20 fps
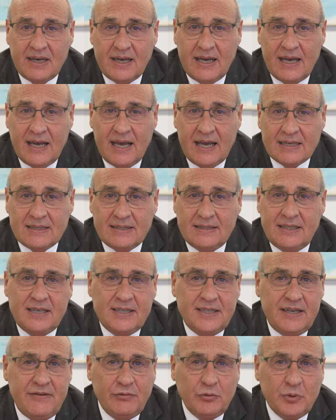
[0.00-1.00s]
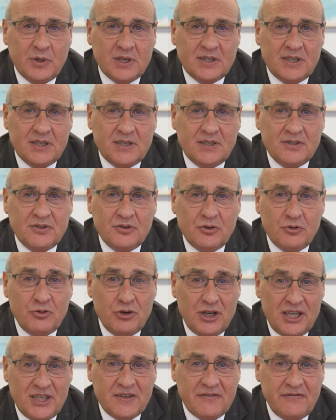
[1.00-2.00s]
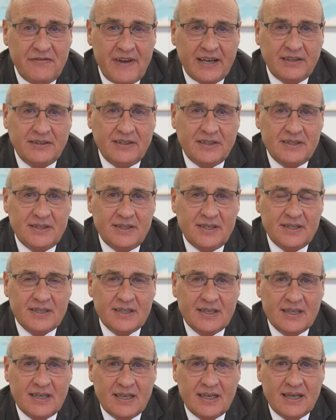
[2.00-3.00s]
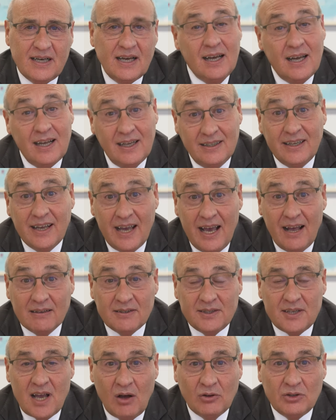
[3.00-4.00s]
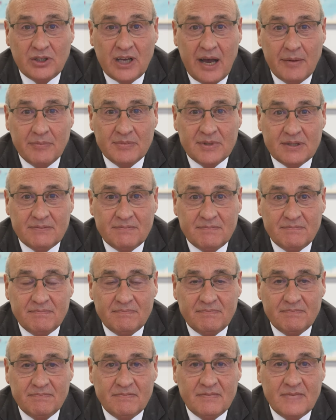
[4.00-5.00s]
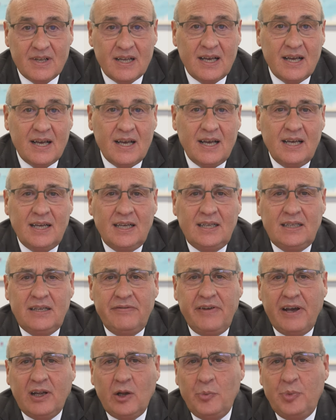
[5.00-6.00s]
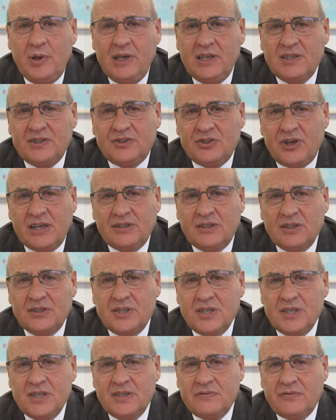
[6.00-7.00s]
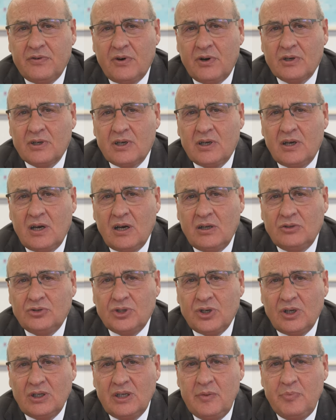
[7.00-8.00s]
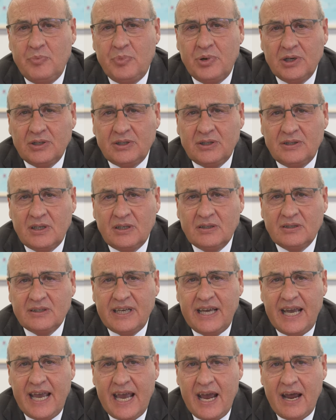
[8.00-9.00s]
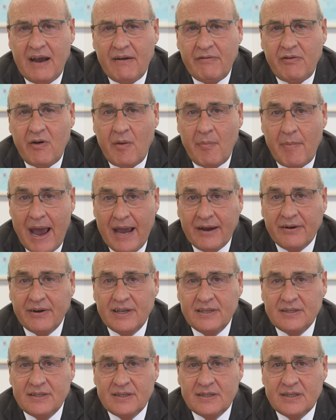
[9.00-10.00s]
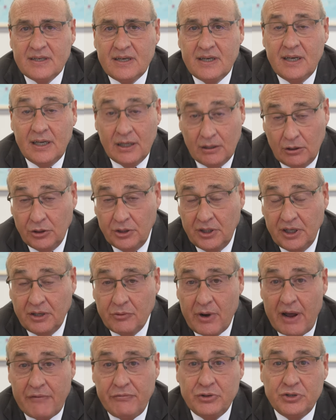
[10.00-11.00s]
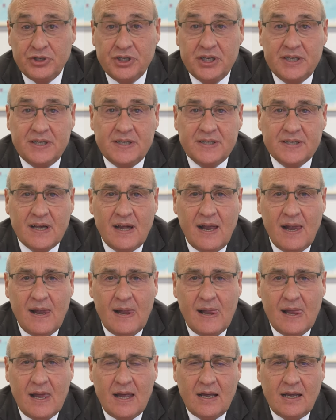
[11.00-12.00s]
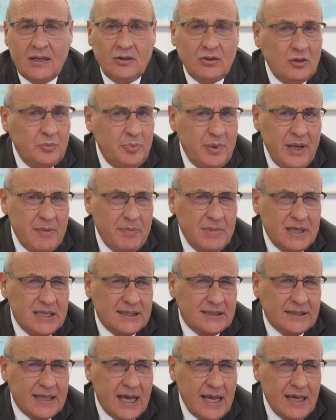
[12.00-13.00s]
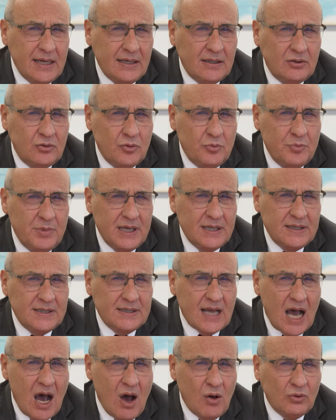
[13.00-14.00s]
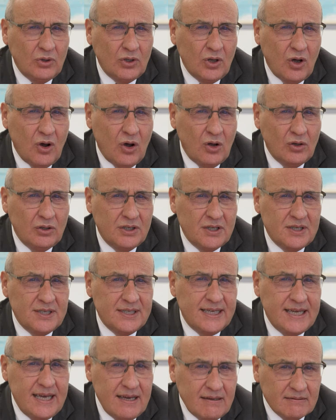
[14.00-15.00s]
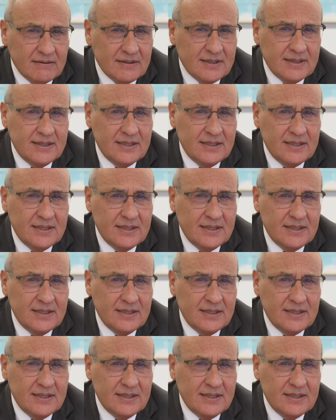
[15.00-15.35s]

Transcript: as this influences risk factors and health outcomes. In developing strategies for culturally pertinent care for migrants, including refugees, it would be a mistake to miss out on the skills,